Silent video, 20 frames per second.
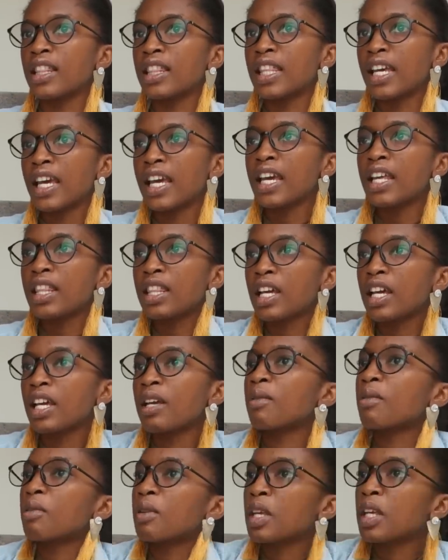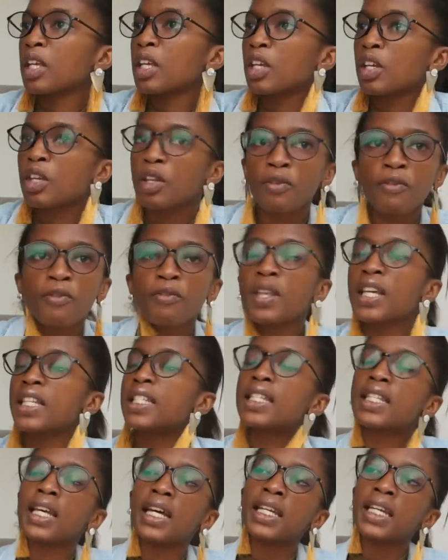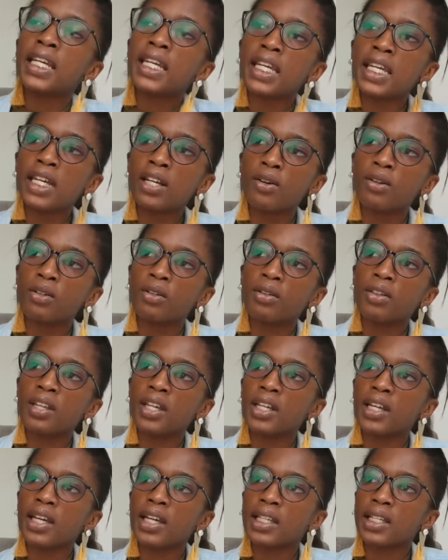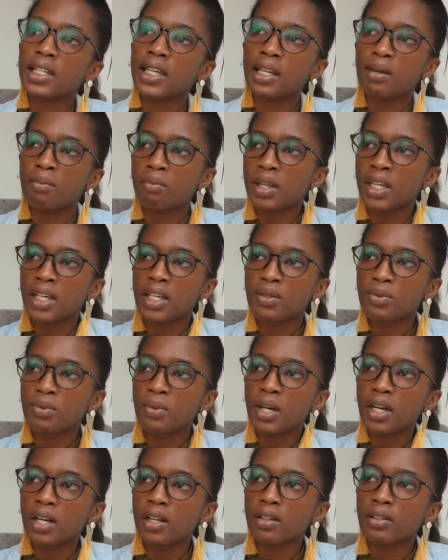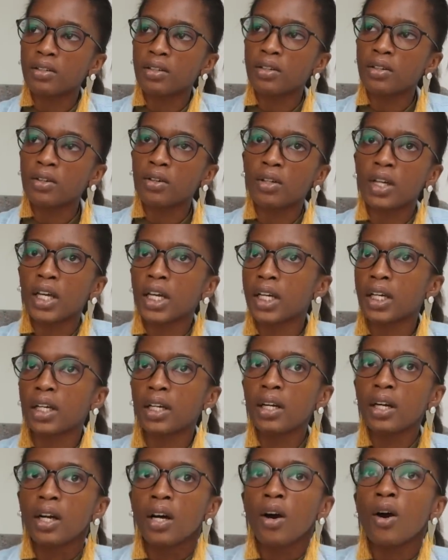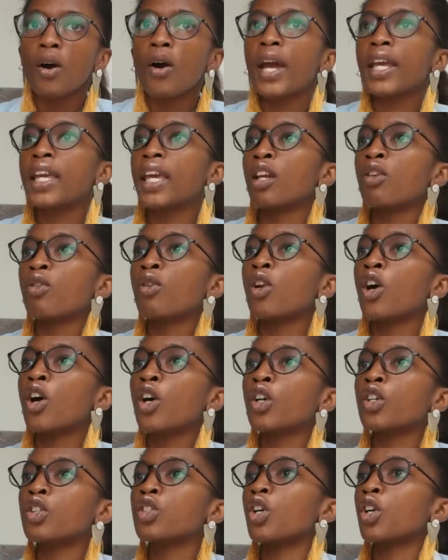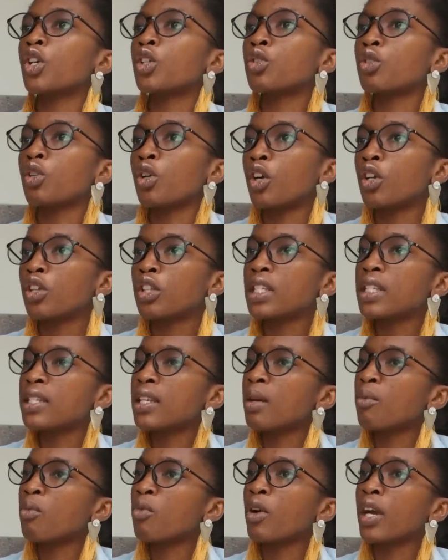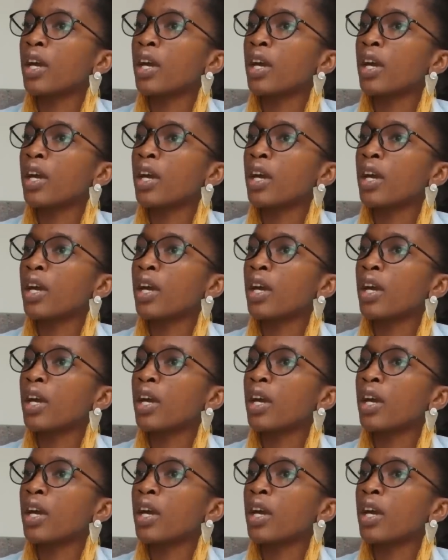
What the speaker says: it's an ego thing, it can be as well, you know, like, oh, I can no longer talk to her the same